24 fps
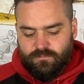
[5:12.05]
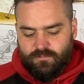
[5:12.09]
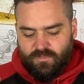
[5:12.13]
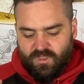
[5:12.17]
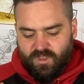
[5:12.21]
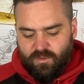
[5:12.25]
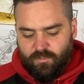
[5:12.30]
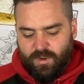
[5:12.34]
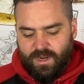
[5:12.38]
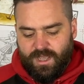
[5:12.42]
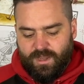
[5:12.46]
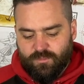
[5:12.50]

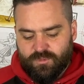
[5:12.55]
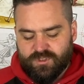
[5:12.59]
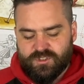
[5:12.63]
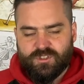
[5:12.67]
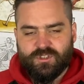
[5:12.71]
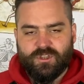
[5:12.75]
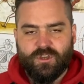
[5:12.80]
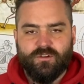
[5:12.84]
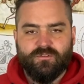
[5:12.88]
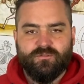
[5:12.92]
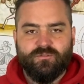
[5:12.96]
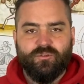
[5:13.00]
the plan was to
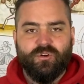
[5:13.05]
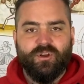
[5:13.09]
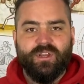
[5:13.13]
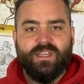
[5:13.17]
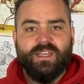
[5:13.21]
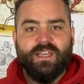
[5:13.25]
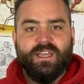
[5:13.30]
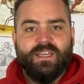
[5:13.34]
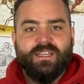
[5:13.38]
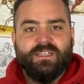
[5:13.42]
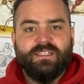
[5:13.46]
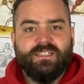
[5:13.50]
go for a
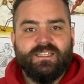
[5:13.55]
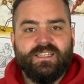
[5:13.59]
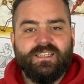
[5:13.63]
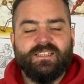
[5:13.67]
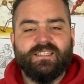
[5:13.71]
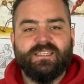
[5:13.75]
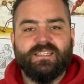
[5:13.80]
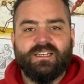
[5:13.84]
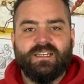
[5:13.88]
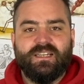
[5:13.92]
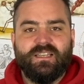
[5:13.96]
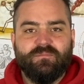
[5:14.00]

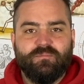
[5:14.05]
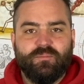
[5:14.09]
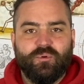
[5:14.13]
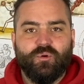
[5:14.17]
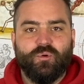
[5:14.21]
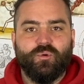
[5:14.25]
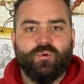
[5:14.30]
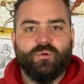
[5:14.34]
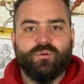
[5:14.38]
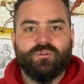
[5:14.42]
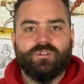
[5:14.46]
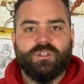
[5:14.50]
decently
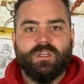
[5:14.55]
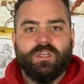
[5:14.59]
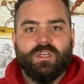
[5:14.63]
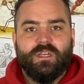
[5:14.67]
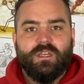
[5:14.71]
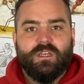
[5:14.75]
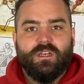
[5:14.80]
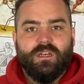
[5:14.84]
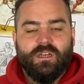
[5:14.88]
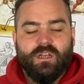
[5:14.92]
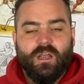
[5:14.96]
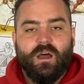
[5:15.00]
broad,
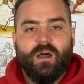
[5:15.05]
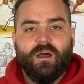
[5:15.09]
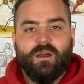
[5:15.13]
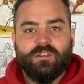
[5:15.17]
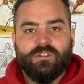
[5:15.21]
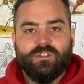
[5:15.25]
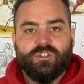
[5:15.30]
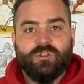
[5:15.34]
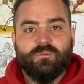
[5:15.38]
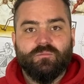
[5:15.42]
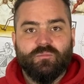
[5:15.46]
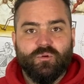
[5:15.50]

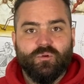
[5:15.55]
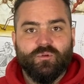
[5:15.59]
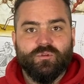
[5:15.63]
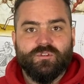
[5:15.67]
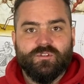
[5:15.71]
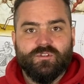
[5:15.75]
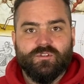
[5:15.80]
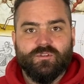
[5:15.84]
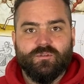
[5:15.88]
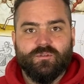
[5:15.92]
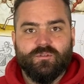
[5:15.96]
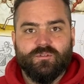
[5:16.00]
large
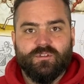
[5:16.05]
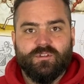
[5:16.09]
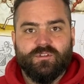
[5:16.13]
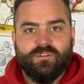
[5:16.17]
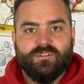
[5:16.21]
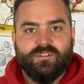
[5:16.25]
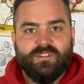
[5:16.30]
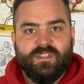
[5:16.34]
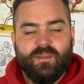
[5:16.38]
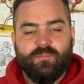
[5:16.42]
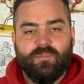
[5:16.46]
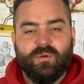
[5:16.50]
broadsword,
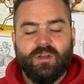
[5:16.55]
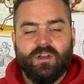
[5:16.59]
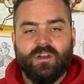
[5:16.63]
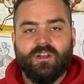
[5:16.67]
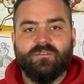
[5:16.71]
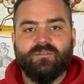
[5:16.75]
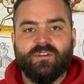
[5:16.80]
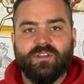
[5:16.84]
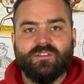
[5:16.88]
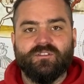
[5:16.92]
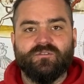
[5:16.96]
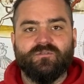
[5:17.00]
typical
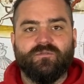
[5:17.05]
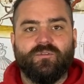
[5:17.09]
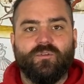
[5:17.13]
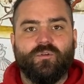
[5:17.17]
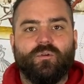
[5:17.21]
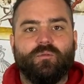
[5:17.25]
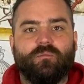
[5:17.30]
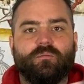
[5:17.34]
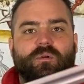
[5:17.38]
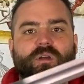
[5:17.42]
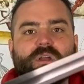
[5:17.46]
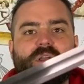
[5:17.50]
of its
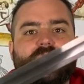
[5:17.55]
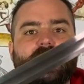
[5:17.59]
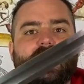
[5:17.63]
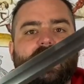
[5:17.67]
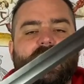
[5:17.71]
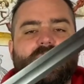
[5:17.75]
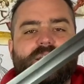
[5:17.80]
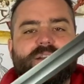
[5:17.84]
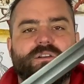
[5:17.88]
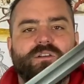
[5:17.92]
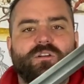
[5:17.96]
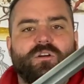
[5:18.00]
form,
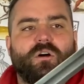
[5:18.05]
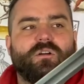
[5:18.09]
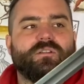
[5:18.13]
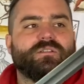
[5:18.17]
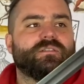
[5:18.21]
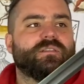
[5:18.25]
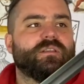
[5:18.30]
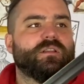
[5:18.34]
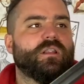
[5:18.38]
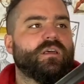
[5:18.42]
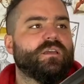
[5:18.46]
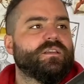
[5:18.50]
and not
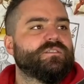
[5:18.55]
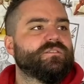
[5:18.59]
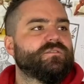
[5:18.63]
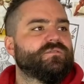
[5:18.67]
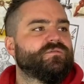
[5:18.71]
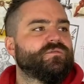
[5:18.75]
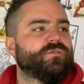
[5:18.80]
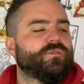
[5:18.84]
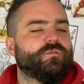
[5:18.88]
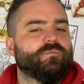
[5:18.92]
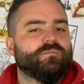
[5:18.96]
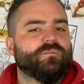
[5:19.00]
the lighter
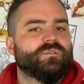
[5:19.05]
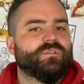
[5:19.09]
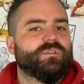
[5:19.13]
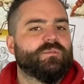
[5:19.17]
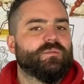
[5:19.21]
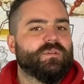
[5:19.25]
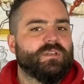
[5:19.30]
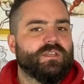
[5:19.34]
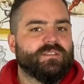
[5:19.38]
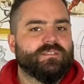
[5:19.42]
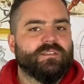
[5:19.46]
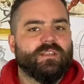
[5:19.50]
forms,
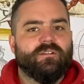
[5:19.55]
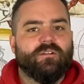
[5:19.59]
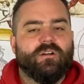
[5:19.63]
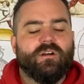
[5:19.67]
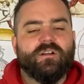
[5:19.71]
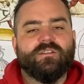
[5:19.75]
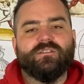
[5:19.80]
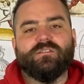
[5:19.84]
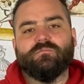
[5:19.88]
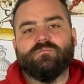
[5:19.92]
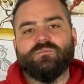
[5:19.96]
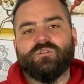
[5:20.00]
because there
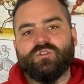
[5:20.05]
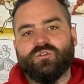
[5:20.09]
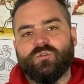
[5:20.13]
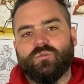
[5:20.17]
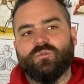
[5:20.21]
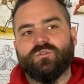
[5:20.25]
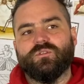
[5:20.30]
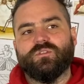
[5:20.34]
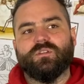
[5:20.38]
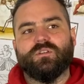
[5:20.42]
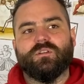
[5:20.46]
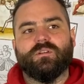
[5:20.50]
are some
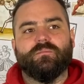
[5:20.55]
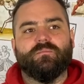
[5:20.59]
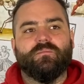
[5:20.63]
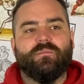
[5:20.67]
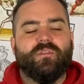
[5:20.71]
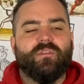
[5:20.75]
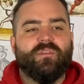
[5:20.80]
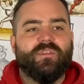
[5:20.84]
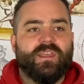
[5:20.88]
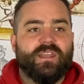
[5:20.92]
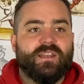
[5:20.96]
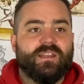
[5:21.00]
shorter,
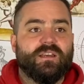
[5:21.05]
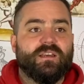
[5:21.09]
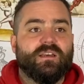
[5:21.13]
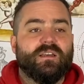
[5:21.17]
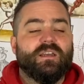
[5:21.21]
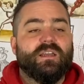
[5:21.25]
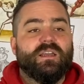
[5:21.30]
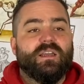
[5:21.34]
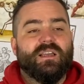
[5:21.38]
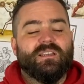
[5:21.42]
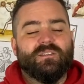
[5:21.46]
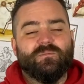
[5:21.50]
thinner,
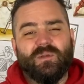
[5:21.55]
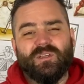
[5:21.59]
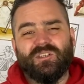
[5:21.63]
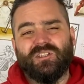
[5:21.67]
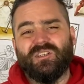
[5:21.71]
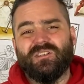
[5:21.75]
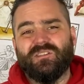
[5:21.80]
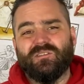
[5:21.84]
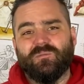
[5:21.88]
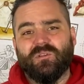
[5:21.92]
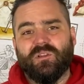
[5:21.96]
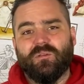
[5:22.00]

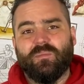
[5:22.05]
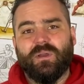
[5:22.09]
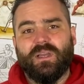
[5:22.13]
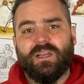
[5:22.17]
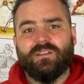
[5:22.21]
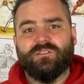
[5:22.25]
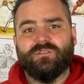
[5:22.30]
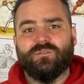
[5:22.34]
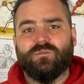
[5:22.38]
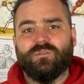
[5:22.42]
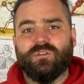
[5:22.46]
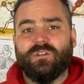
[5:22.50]
especially some of the
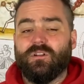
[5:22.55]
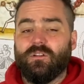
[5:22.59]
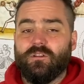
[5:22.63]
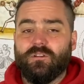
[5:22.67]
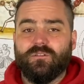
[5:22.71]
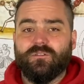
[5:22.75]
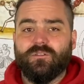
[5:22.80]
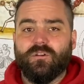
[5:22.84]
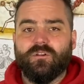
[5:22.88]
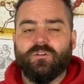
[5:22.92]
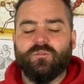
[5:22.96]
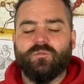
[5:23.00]
backsworded,
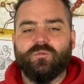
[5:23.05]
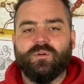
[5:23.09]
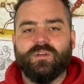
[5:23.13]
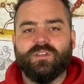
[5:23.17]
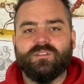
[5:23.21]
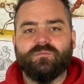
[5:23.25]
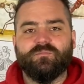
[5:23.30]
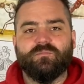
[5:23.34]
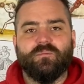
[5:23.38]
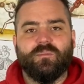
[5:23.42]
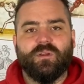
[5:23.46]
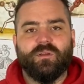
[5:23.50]
although not
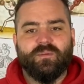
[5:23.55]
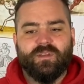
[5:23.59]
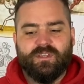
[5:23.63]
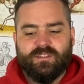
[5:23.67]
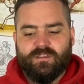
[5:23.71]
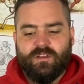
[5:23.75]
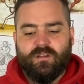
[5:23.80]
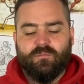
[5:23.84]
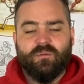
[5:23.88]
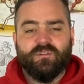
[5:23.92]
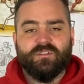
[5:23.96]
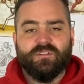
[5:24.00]
always,
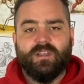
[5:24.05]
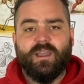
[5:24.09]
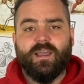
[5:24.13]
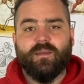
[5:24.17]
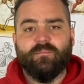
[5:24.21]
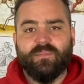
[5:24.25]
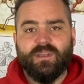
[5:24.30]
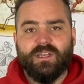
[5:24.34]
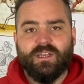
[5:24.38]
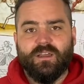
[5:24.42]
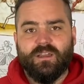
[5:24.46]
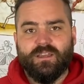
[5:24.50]
examples can
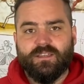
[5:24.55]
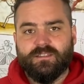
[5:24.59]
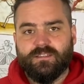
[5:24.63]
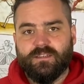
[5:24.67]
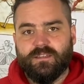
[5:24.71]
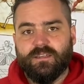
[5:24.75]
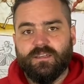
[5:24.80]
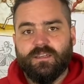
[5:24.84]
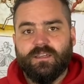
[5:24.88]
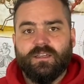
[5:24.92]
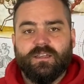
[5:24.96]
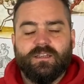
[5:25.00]
be
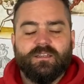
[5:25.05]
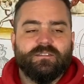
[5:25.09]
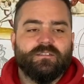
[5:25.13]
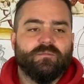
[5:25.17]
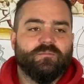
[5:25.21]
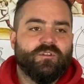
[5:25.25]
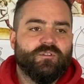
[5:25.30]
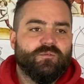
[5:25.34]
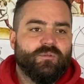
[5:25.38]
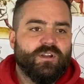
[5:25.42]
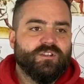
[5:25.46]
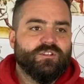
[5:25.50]
lighter. Some
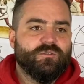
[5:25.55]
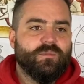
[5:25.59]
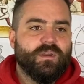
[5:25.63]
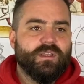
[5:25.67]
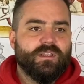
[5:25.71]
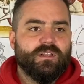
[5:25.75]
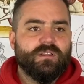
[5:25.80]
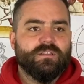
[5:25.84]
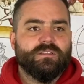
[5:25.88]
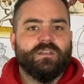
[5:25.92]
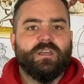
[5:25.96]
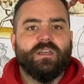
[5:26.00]
of the
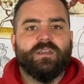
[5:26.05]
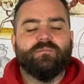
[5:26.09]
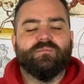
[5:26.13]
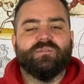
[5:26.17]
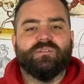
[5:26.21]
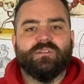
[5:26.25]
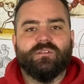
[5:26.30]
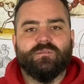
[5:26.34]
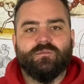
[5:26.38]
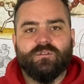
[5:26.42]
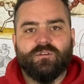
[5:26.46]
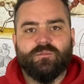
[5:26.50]
regimental types
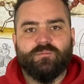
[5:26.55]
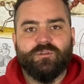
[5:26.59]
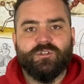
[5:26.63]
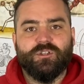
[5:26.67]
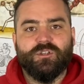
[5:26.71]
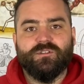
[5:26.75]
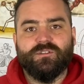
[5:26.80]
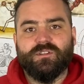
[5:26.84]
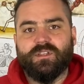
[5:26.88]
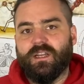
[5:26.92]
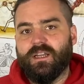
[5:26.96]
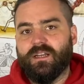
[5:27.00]
that were
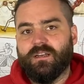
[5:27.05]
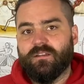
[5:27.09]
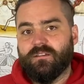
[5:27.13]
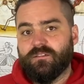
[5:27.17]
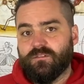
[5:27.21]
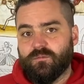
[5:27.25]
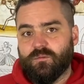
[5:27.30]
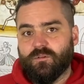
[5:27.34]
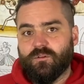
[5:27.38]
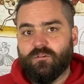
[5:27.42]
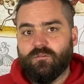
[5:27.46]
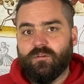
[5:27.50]
produced in
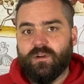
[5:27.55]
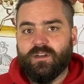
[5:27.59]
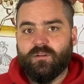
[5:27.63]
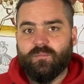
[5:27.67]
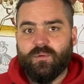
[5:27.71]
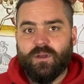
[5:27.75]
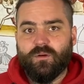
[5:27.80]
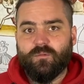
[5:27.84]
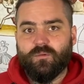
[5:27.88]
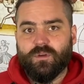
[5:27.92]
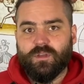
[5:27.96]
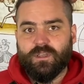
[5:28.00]
England were around
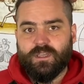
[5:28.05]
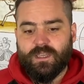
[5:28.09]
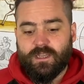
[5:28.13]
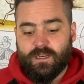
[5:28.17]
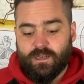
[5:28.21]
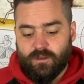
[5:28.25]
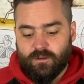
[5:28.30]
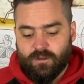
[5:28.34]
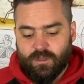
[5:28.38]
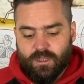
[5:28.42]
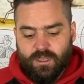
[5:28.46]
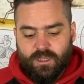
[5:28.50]
about 1
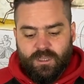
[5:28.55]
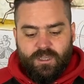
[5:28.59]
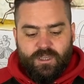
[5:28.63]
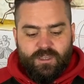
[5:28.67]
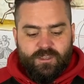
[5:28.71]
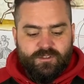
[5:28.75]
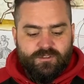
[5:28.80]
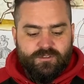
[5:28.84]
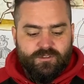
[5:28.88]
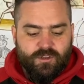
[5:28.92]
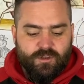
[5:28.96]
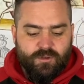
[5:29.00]
kilo.
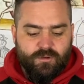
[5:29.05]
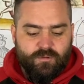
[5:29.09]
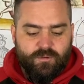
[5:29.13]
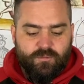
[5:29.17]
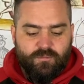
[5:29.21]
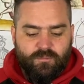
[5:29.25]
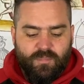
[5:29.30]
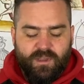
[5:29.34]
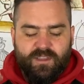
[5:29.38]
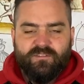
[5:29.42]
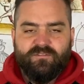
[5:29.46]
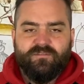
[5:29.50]
So
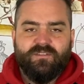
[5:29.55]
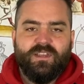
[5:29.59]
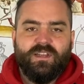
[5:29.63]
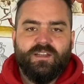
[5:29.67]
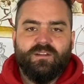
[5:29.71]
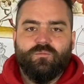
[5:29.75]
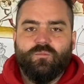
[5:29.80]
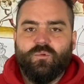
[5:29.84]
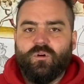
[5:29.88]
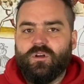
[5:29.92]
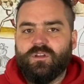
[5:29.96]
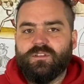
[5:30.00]
my
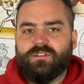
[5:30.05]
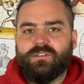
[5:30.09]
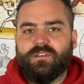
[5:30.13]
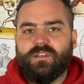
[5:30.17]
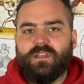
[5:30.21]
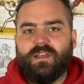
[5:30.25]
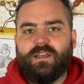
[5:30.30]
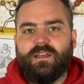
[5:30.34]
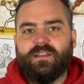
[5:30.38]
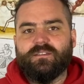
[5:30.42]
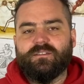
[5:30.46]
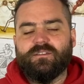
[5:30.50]
feeling was
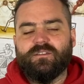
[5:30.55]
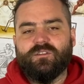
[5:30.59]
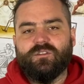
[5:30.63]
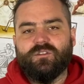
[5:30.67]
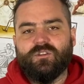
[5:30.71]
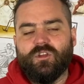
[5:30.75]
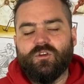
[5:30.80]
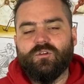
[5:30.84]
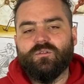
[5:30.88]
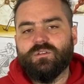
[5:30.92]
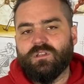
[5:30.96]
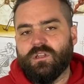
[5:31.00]
that
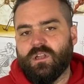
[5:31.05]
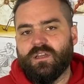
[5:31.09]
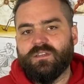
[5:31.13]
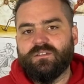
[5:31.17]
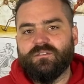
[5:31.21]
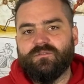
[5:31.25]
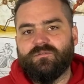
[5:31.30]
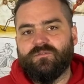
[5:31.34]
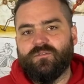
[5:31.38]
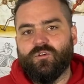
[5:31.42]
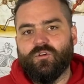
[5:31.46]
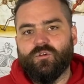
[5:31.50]
those
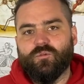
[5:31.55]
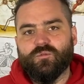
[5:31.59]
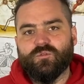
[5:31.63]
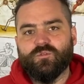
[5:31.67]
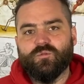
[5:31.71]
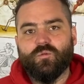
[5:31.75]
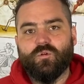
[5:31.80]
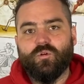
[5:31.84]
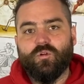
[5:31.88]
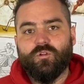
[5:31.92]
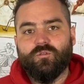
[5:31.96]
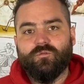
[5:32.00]
lighter forms
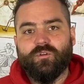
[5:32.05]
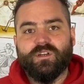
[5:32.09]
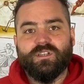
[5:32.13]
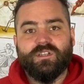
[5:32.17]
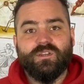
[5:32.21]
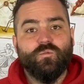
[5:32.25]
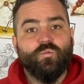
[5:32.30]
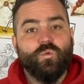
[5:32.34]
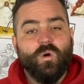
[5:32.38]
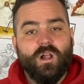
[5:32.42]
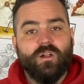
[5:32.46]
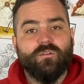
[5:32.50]
were
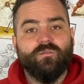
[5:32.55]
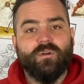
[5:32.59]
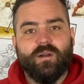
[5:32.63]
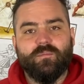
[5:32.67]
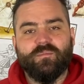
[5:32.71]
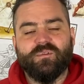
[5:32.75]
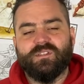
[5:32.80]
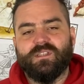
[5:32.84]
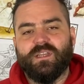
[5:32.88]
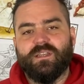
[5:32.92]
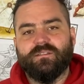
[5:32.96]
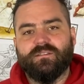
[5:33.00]
already well
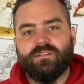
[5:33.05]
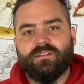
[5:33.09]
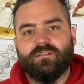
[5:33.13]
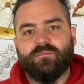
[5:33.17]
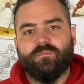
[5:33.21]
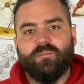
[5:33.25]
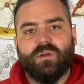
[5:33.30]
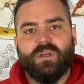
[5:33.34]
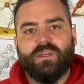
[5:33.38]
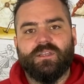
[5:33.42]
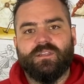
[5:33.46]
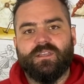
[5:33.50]
represented
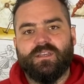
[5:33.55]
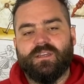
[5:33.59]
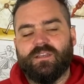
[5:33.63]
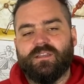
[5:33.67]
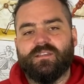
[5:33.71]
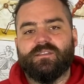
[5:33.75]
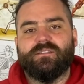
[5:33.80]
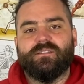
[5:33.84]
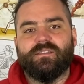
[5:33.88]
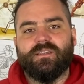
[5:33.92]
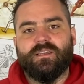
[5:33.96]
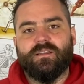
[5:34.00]
by the
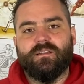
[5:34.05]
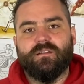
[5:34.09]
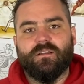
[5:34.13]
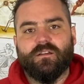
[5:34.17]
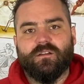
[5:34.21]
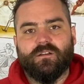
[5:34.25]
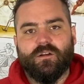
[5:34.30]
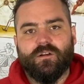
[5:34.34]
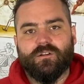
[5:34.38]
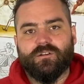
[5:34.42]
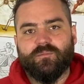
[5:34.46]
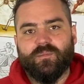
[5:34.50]
castile
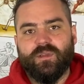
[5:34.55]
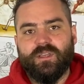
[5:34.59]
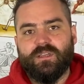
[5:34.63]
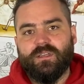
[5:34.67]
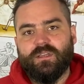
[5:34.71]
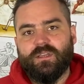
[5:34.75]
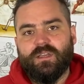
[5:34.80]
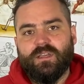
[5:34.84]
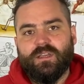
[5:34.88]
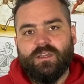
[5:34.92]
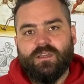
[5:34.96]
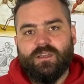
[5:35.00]
economy
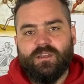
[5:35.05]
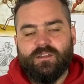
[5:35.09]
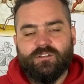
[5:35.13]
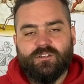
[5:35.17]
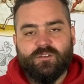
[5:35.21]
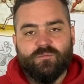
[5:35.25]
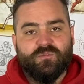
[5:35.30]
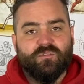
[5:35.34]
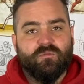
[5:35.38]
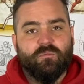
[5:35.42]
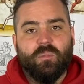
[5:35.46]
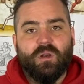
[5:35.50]
in
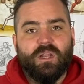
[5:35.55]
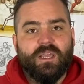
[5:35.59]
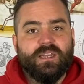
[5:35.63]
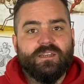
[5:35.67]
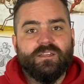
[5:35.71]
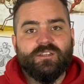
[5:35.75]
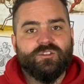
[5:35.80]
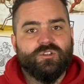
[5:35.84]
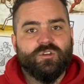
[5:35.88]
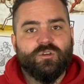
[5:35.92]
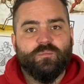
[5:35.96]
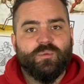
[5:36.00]
terms of blade,
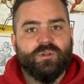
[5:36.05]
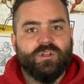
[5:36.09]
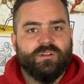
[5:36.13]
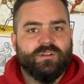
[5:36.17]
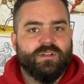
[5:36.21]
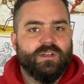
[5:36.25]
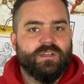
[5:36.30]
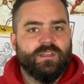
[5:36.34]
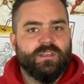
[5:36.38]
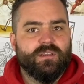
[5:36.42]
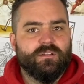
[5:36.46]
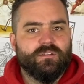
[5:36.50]
because you can put it on
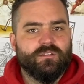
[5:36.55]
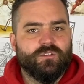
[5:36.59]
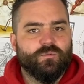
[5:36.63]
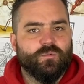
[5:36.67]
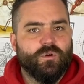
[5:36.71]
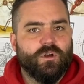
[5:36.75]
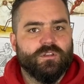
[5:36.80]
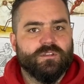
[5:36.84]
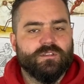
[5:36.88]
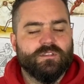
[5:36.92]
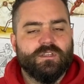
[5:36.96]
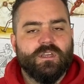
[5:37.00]
any hilt you
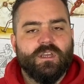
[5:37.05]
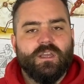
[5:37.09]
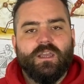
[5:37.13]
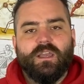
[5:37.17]
want,